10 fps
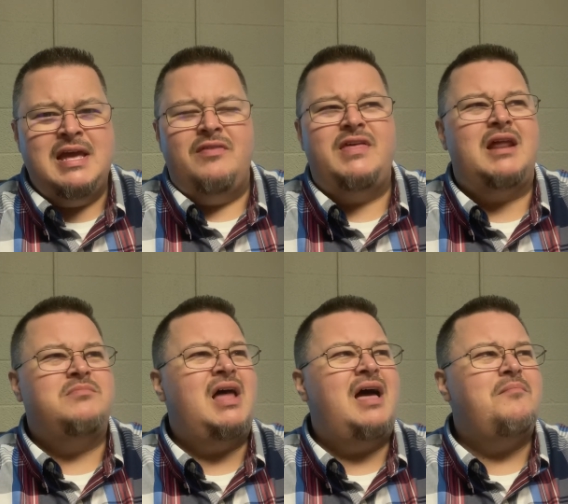that I'm
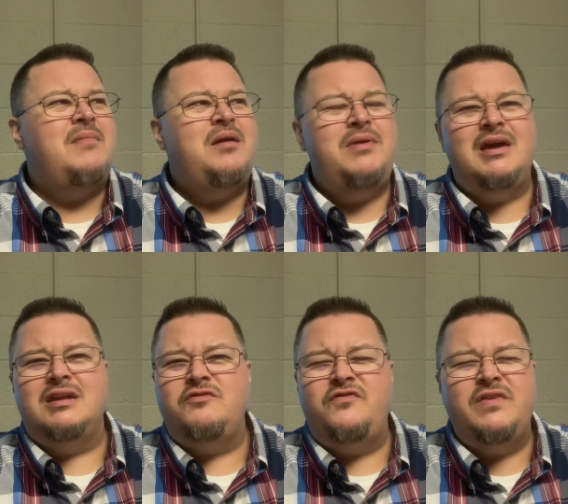not maybe going
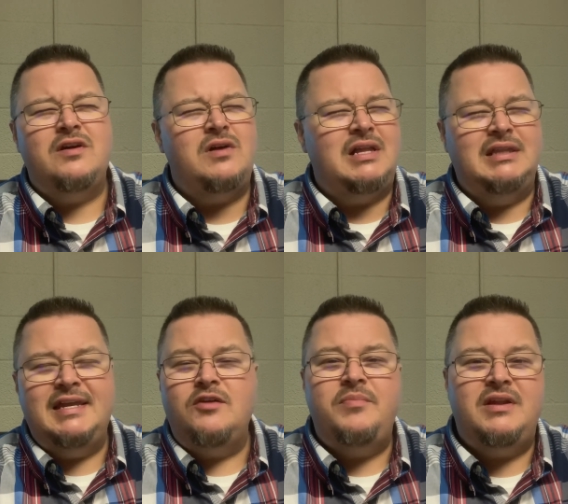to feel a
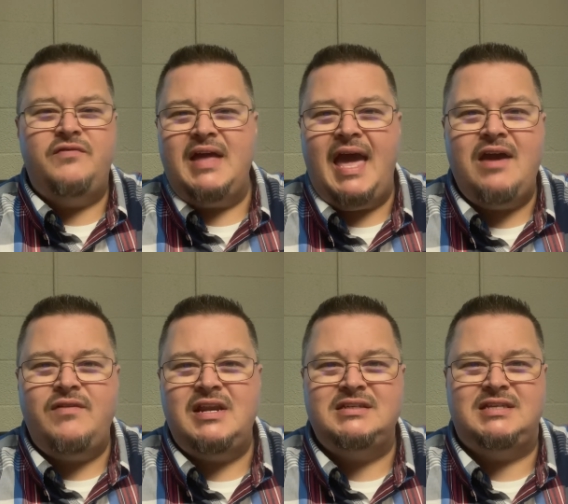little bit of the
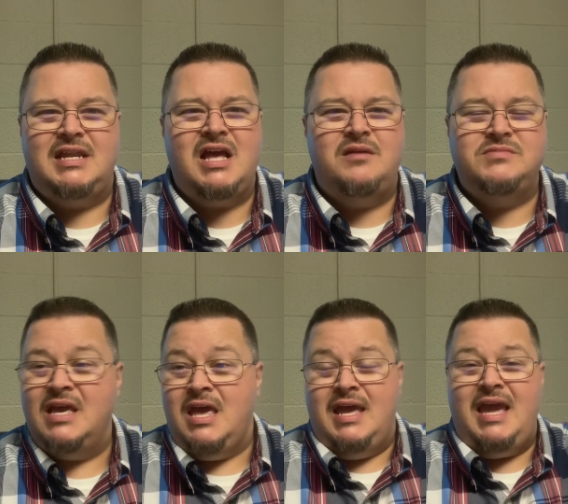heaviness that comes.
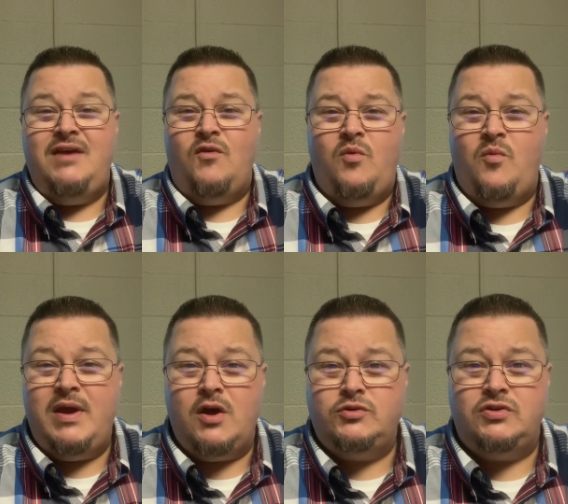Even when we
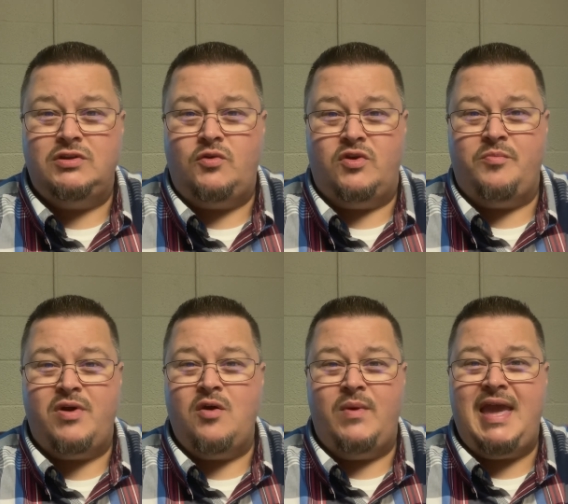go to the Lord in
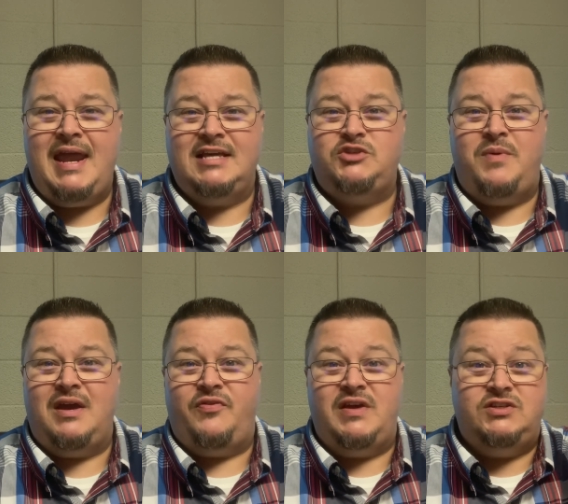prayer, we can't
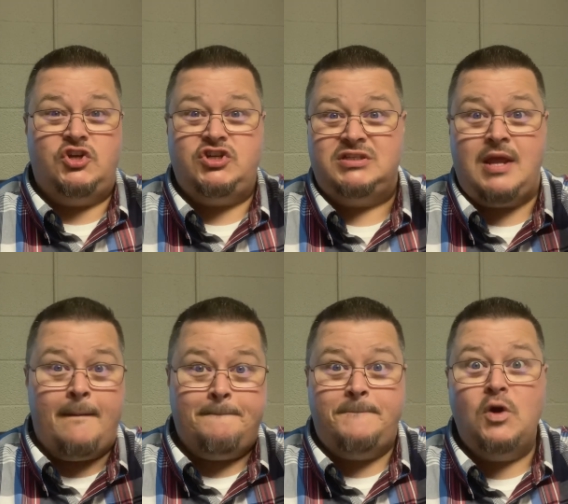expect things to just
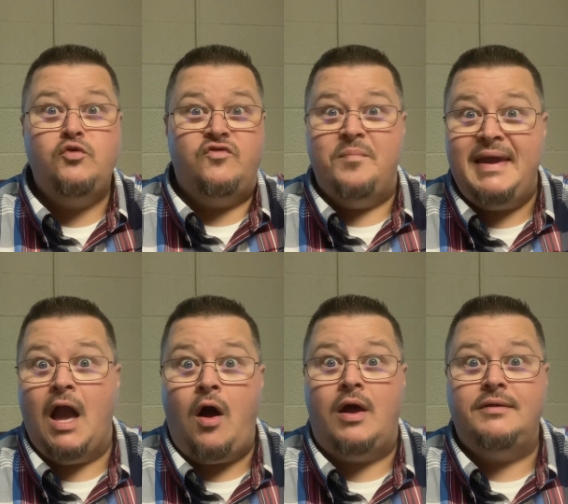poof, be
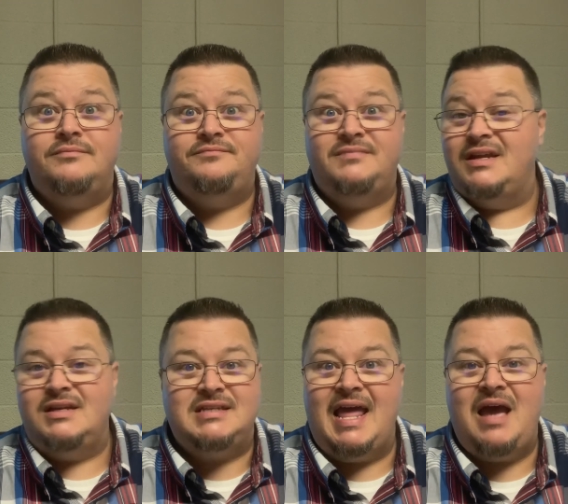gone. It
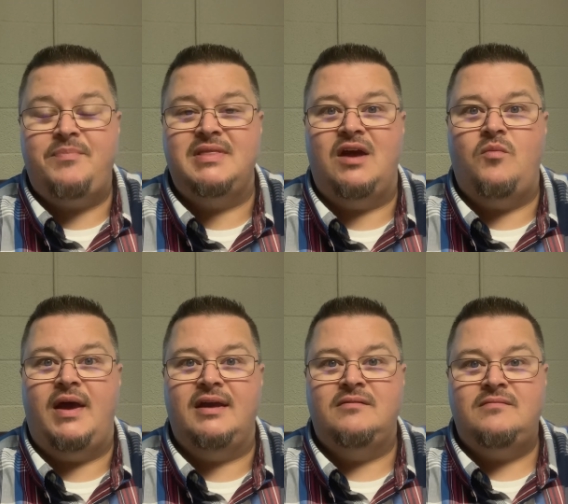doesn't happen that way.